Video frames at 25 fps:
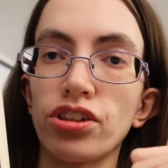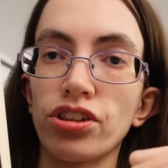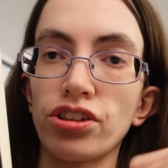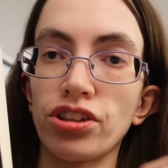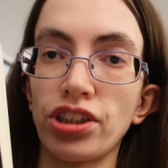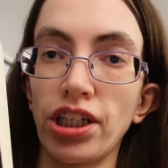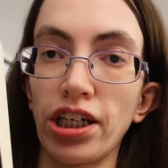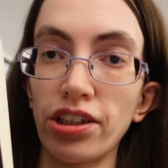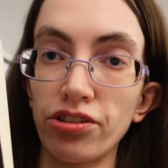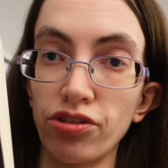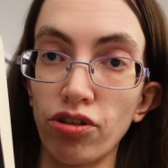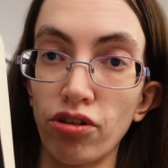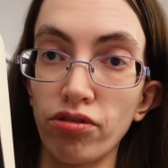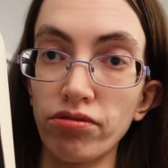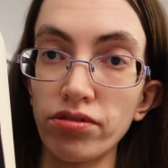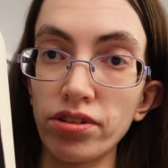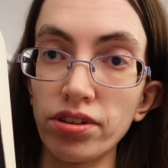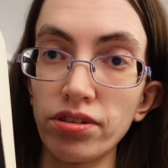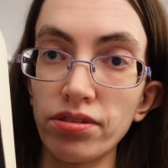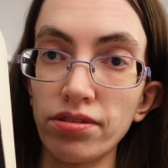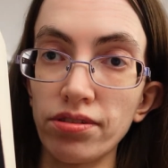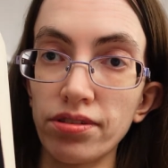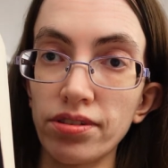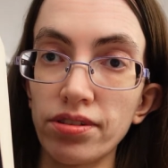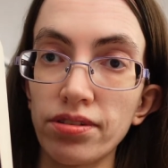Jack
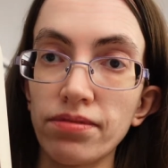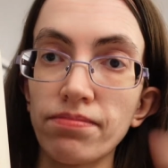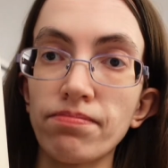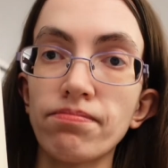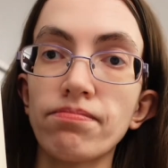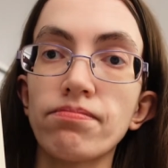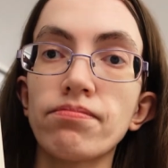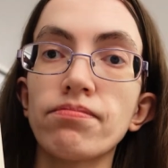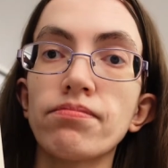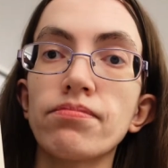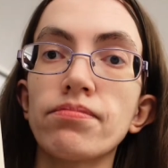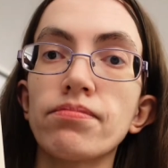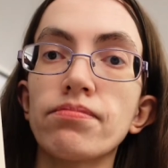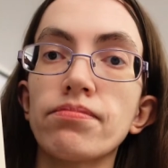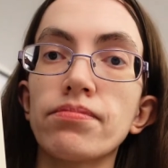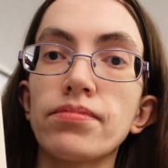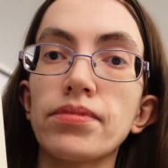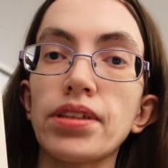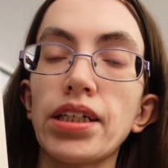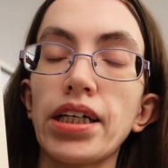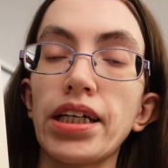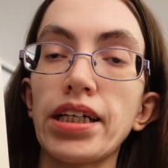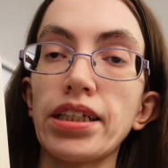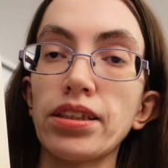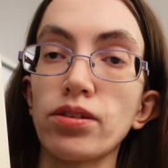Torrance,
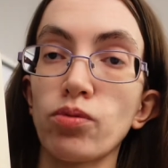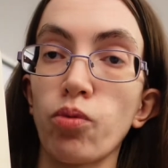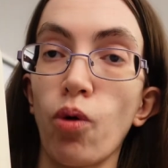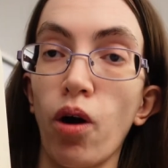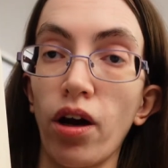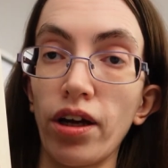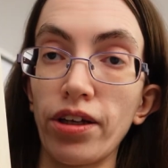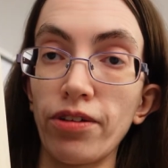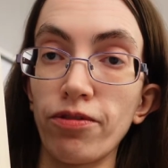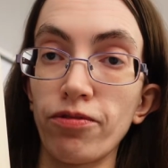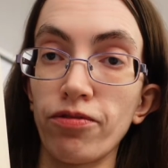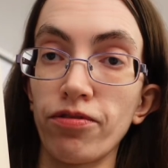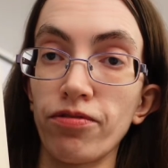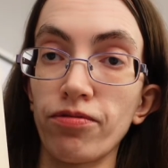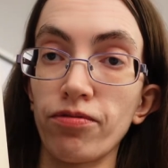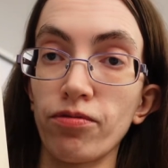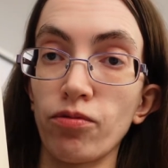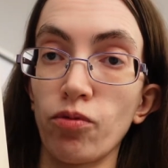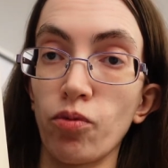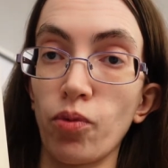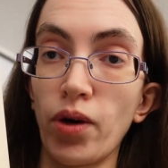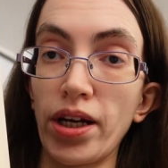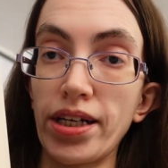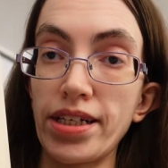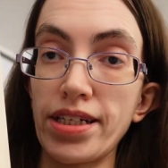his wife
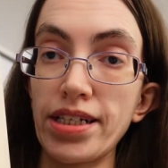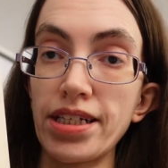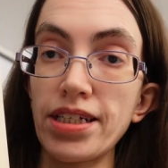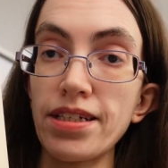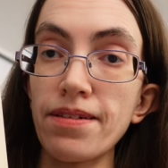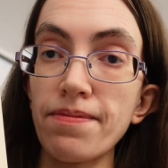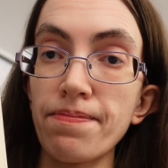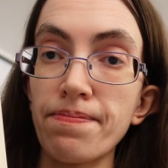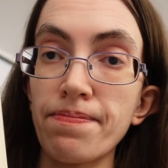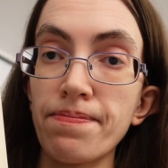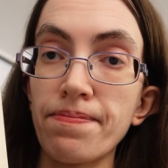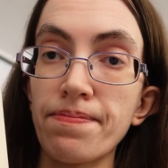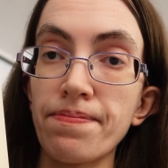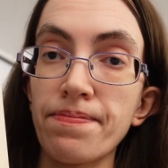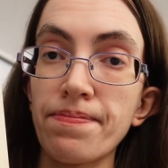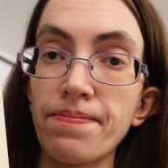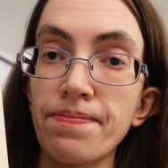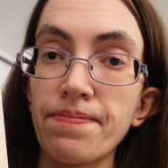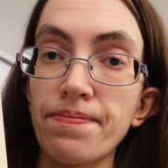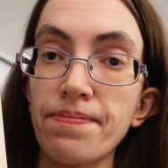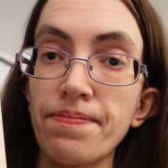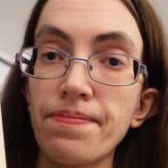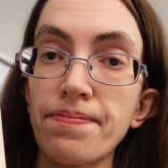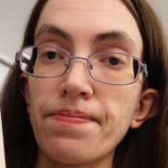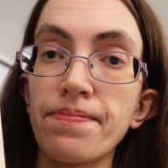Wendy,
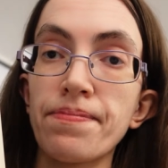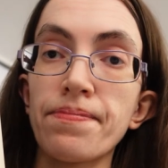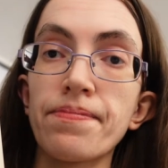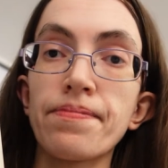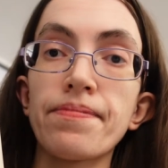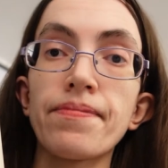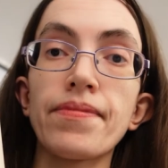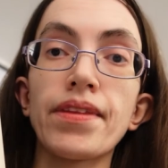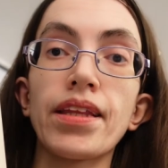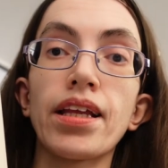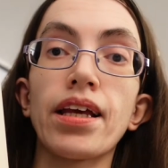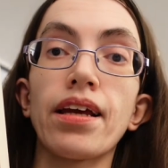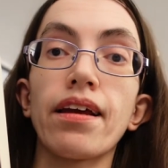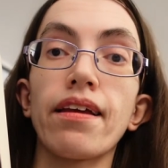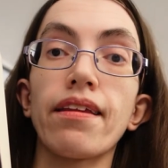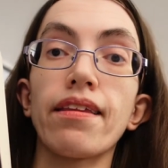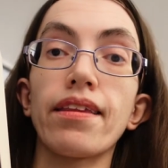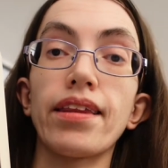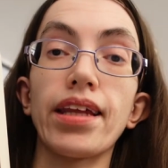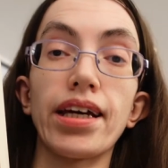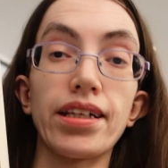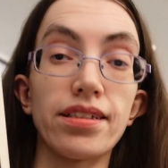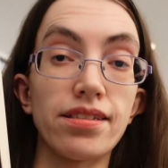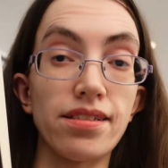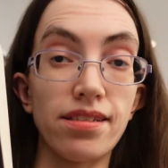
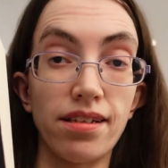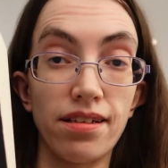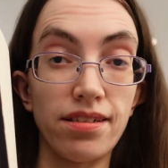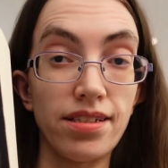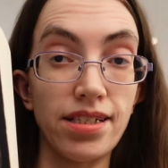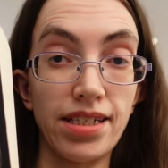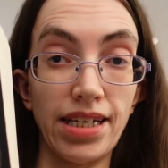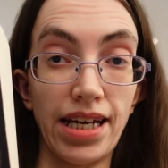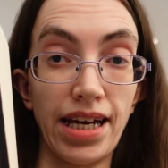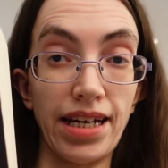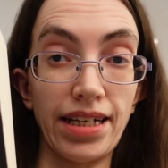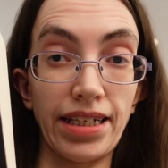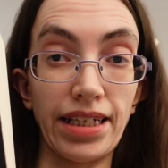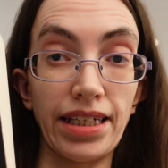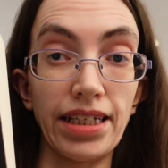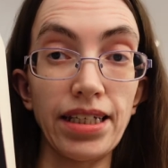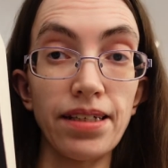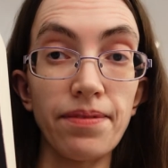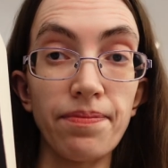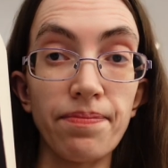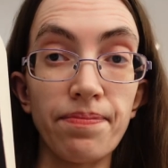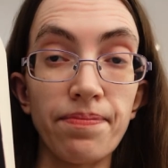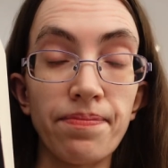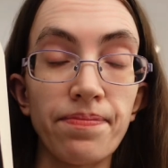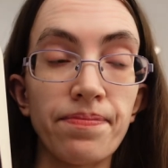their son Danny,
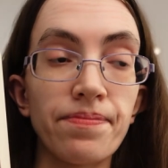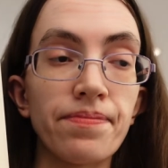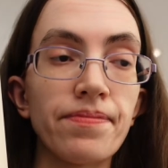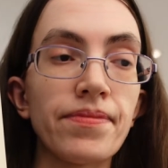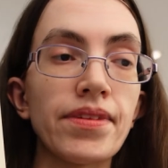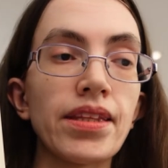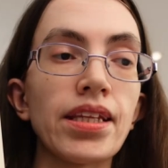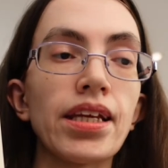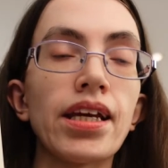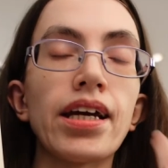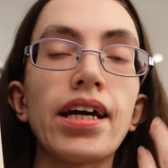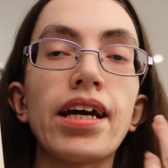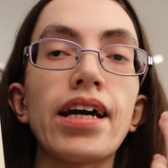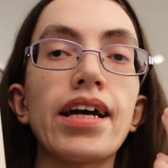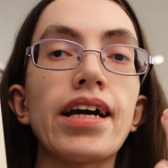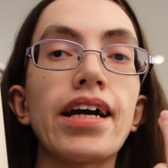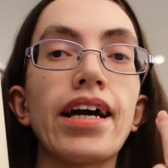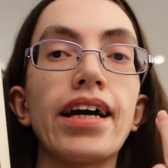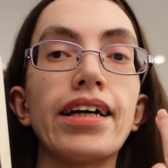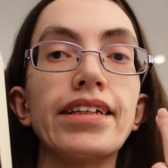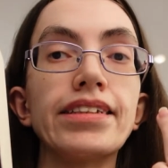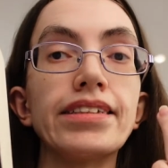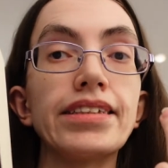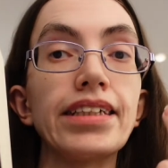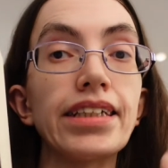
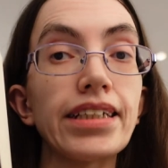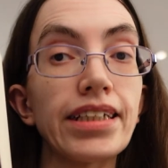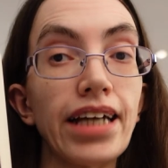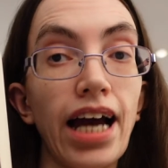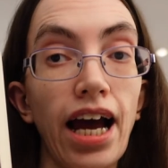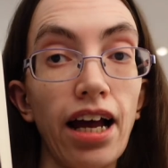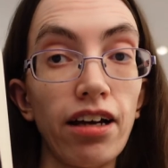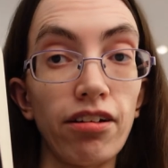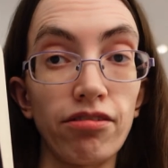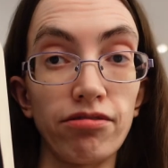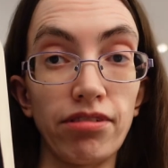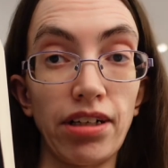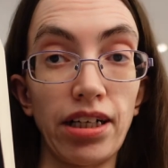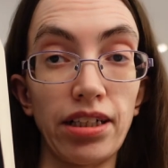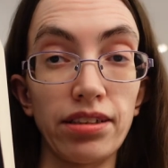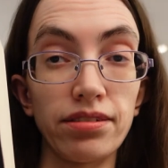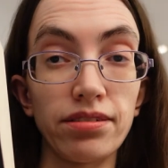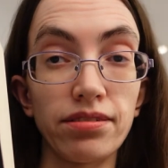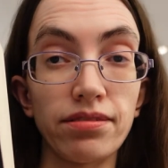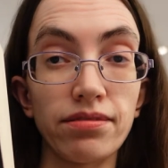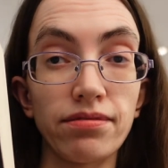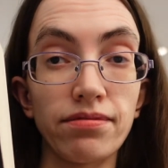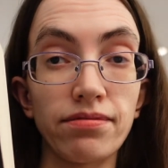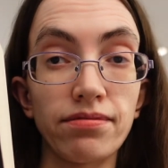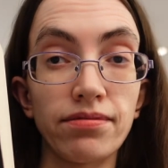Dick Halloran,
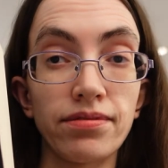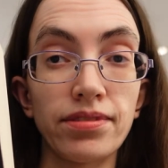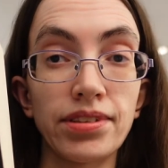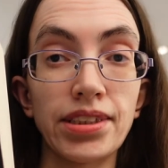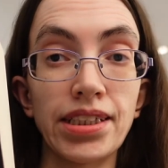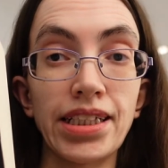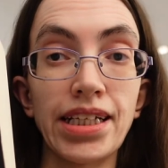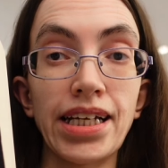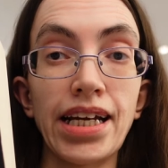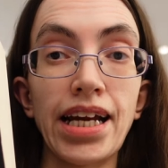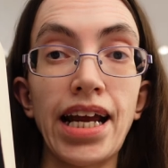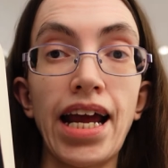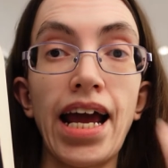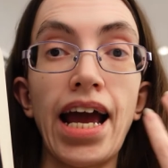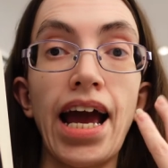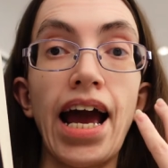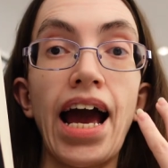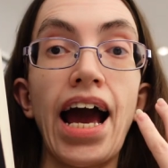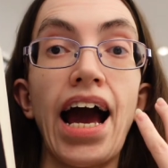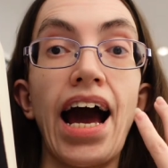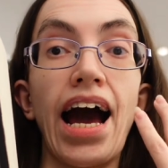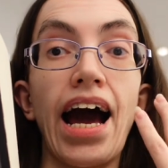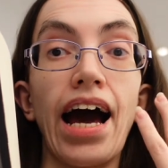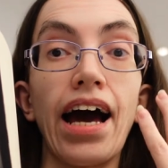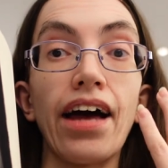
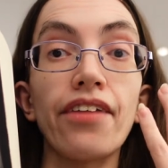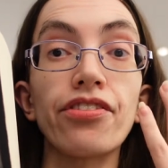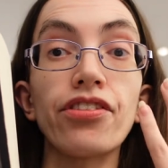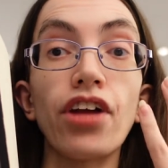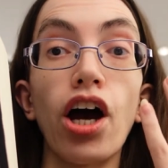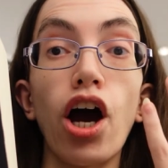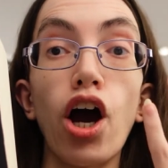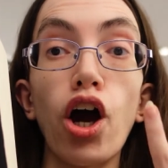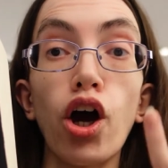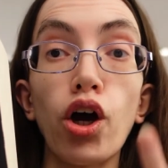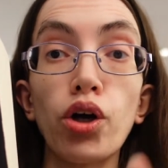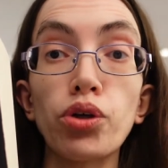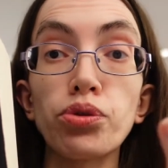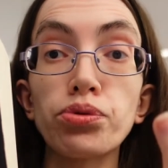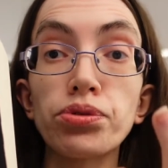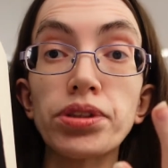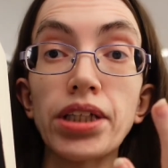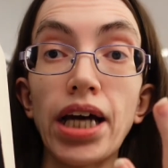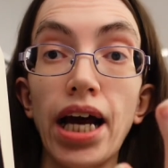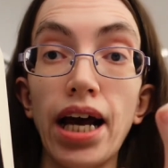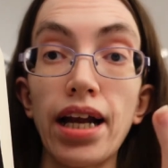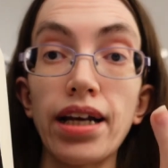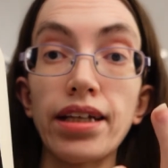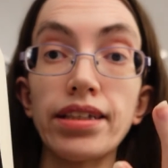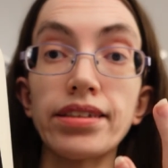and the
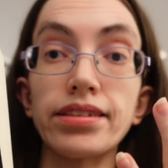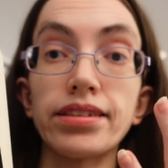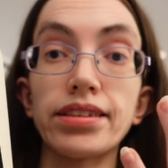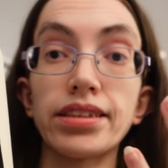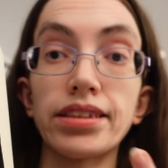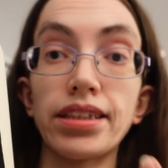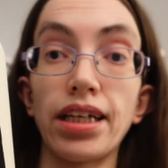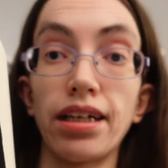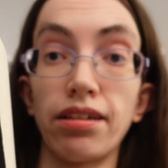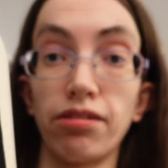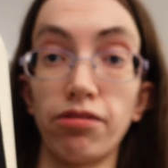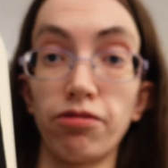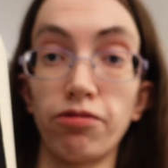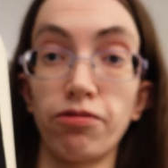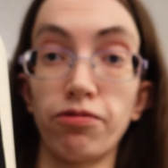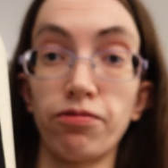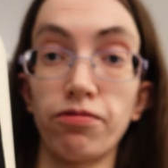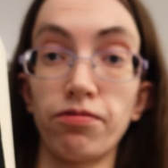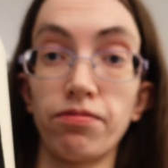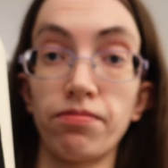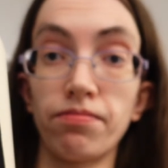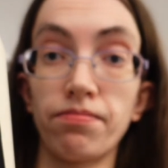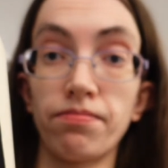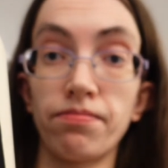hotel itself.